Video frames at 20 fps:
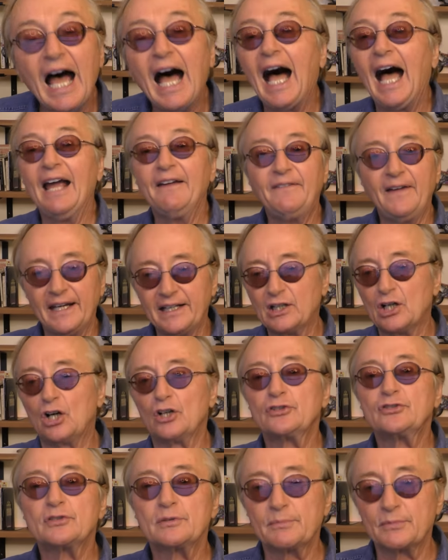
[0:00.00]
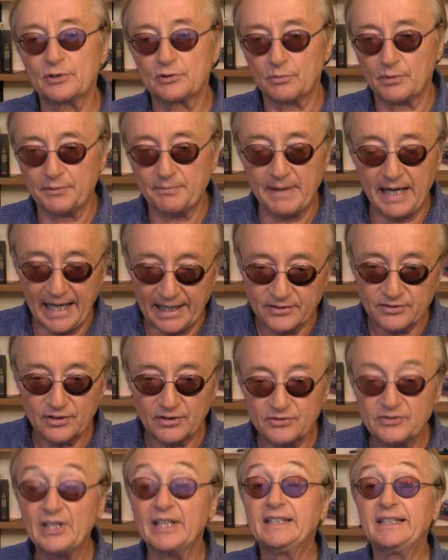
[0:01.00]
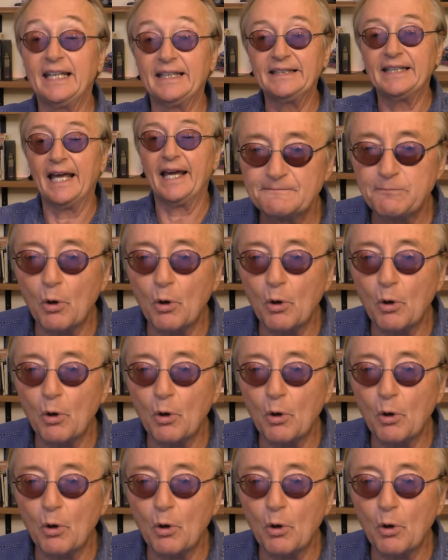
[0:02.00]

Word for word: I've had customers with Mazdas that did that.